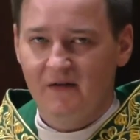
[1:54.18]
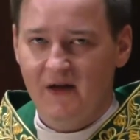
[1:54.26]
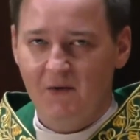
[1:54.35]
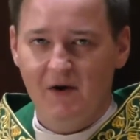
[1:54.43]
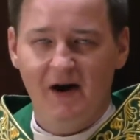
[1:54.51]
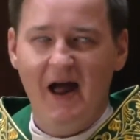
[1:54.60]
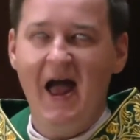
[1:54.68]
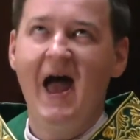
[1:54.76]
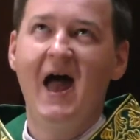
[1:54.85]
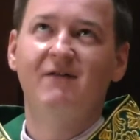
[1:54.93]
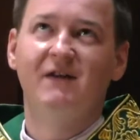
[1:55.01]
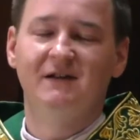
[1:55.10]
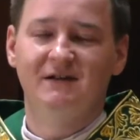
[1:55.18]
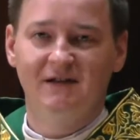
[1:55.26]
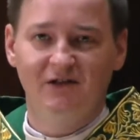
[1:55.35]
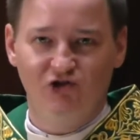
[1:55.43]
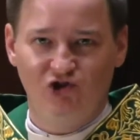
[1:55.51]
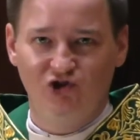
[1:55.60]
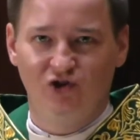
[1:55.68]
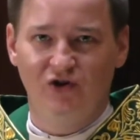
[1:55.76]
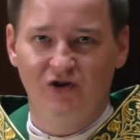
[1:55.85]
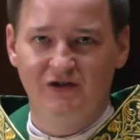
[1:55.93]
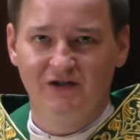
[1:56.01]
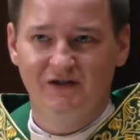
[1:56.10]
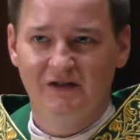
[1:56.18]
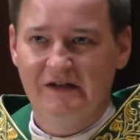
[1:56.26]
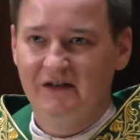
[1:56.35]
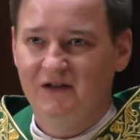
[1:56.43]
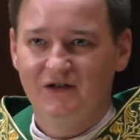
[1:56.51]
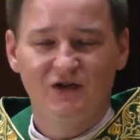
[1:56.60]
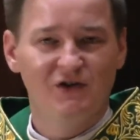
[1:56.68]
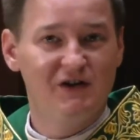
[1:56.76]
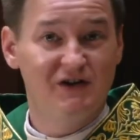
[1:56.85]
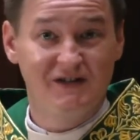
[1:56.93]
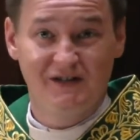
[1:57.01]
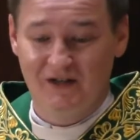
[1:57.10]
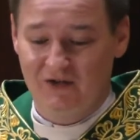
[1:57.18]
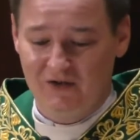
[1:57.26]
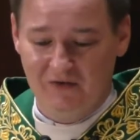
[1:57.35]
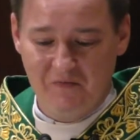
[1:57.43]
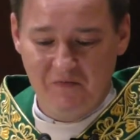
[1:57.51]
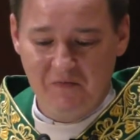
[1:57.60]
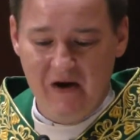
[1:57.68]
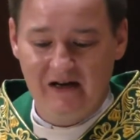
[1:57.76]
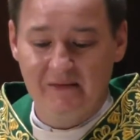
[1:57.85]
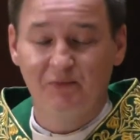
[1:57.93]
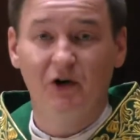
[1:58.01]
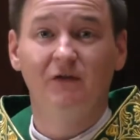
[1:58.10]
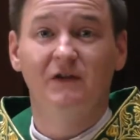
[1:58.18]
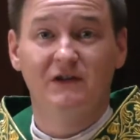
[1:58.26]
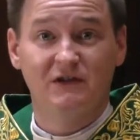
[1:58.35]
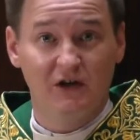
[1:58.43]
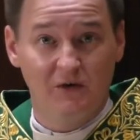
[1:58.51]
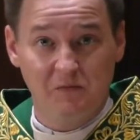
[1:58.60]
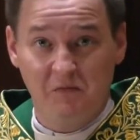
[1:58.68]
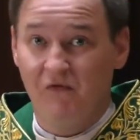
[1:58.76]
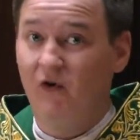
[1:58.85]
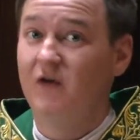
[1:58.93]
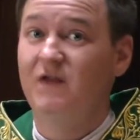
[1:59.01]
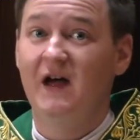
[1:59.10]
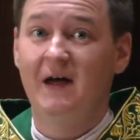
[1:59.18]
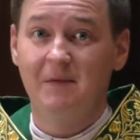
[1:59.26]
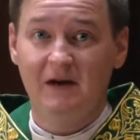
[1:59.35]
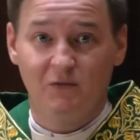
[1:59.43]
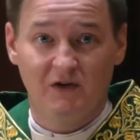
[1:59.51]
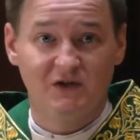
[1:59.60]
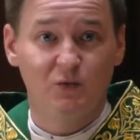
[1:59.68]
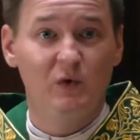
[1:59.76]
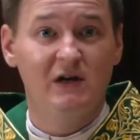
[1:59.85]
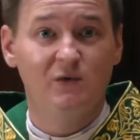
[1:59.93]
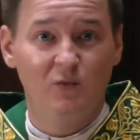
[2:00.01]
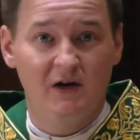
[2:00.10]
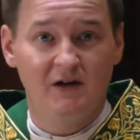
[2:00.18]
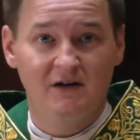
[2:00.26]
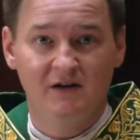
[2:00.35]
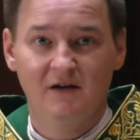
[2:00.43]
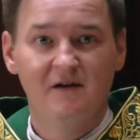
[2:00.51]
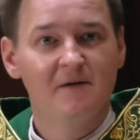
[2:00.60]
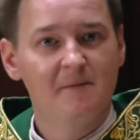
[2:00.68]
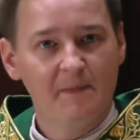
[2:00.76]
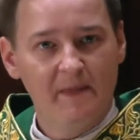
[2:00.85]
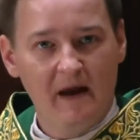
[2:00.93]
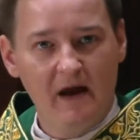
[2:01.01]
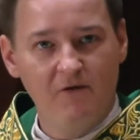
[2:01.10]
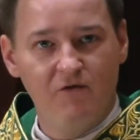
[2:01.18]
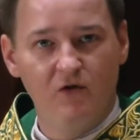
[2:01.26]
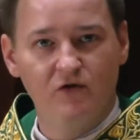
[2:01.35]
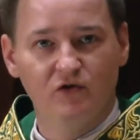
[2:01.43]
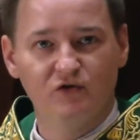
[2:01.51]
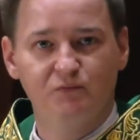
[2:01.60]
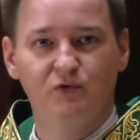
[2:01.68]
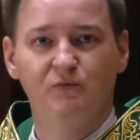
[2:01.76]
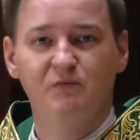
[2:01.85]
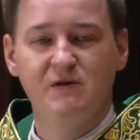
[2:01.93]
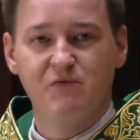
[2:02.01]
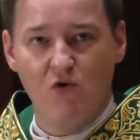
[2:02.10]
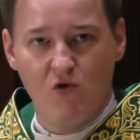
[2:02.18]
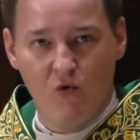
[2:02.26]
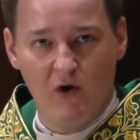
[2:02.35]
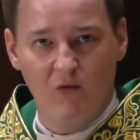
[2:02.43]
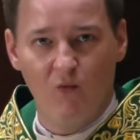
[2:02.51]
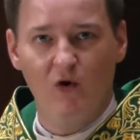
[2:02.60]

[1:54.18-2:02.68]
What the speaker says: they were heavily insured, so they still make the profit. So for them, it was win-win, and for those poor people who were